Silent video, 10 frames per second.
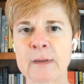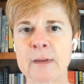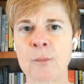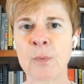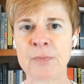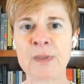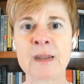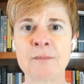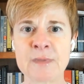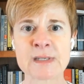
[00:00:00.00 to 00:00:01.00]

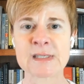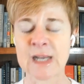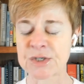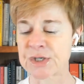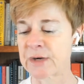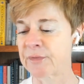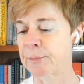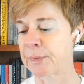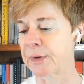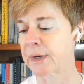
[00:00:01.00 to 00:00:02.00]
within this section of the
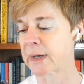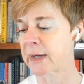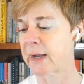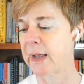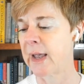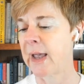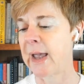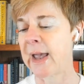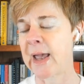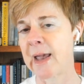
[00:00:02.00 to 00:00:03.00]
book?
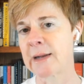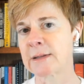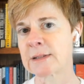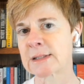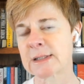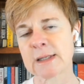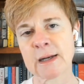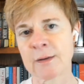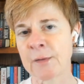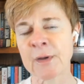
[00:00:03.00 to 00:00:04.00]
And
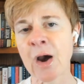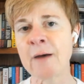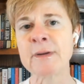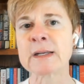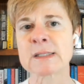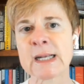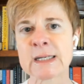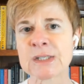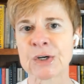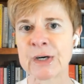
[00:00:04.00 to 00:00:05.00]
the obvious
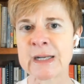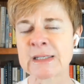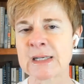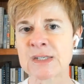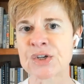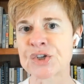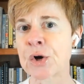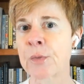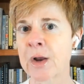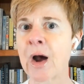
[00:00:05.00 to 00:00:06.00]
answer is it's to
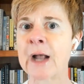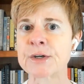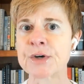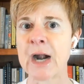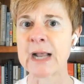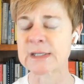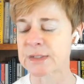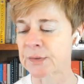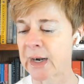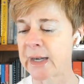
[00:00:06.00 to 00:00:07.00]
show the
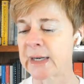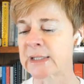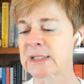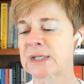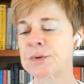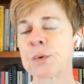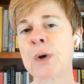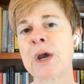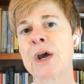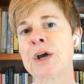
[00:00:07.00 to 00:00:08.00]
contrast, right? It's to
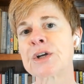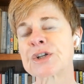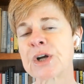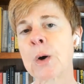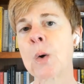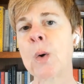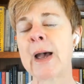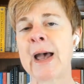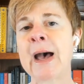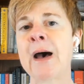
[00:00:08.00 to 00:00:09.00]
show
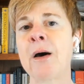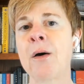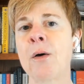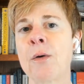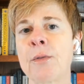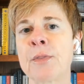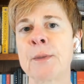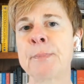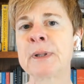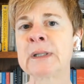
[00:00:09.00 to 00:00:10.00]
how the
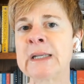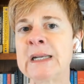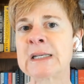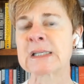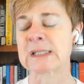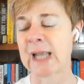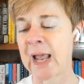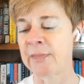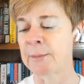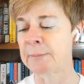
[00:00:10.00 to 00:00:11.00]
police
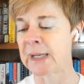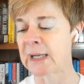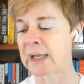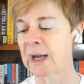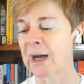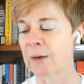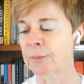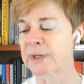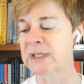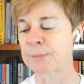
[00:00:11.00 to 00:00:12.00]
and the media
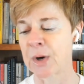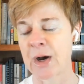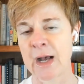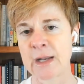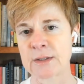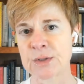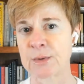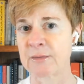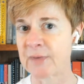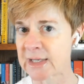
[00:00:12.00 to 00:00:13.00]
respond to
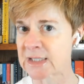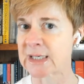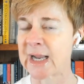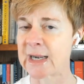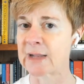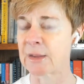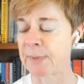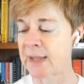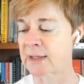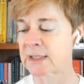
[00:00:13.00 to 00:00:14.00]
investigating the
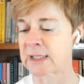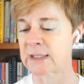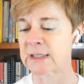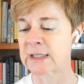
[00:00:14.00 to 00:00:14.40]
penitent